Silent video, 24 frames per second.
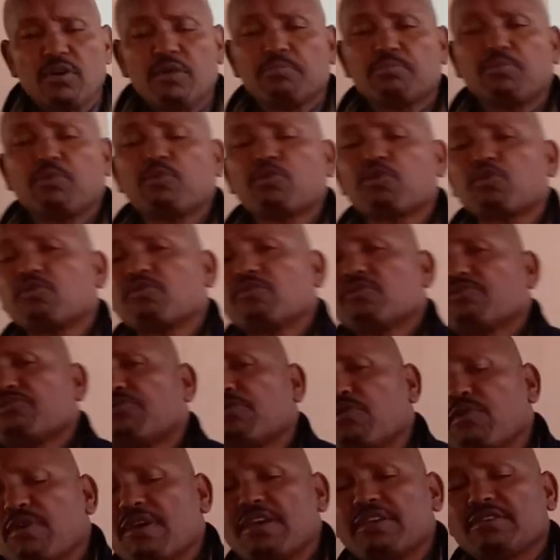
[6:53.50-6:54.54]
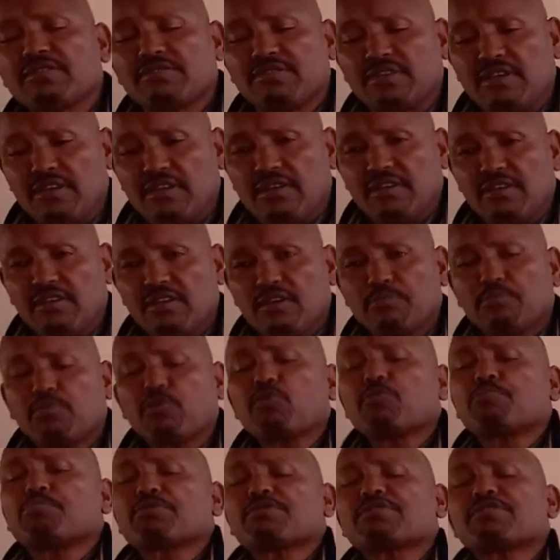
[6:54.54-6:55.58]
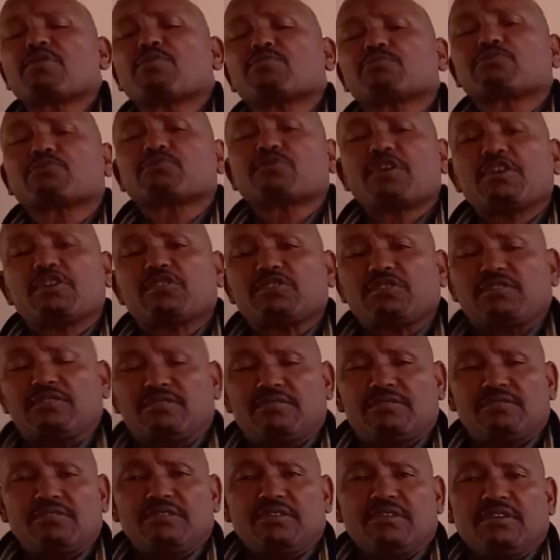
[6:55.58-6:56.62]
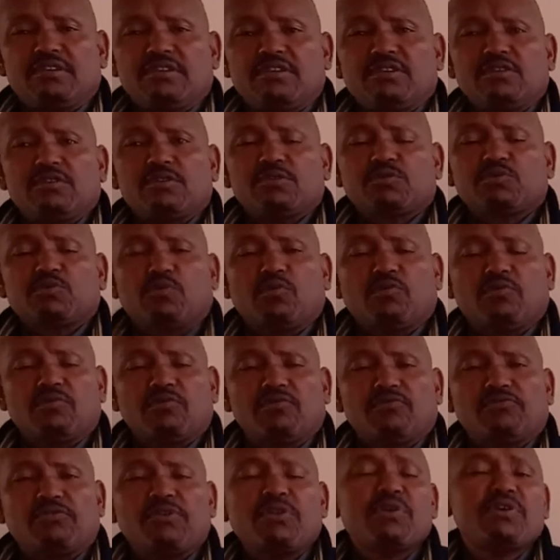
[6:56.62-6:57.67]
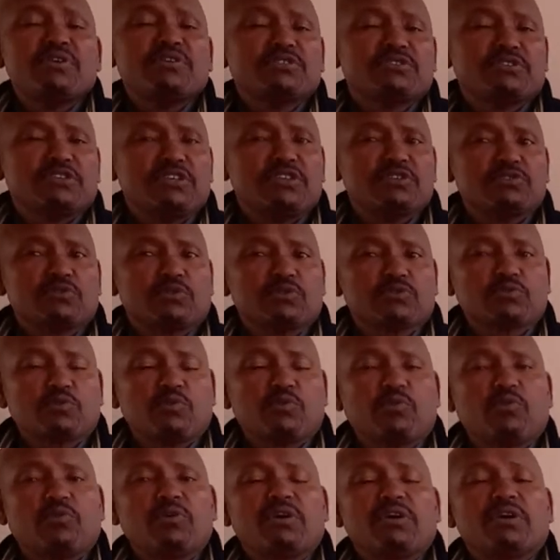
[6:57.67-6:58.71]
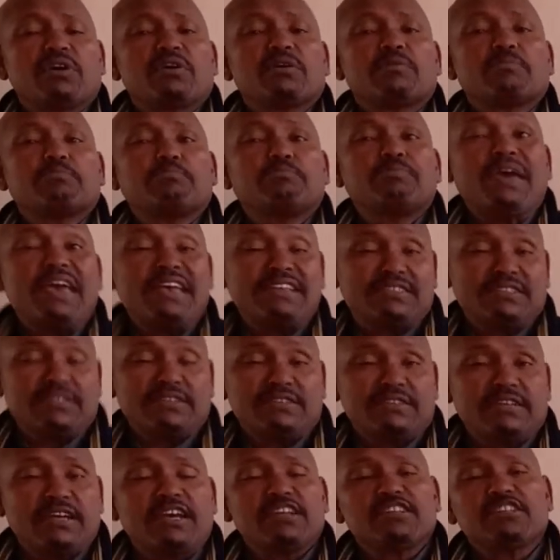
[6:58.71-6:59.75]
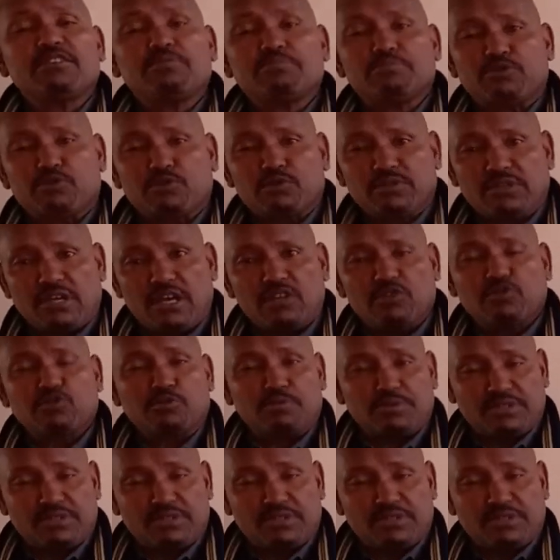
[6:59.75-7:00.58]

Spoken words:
poor fluency, poor pronunciation. So fluency is also better and important to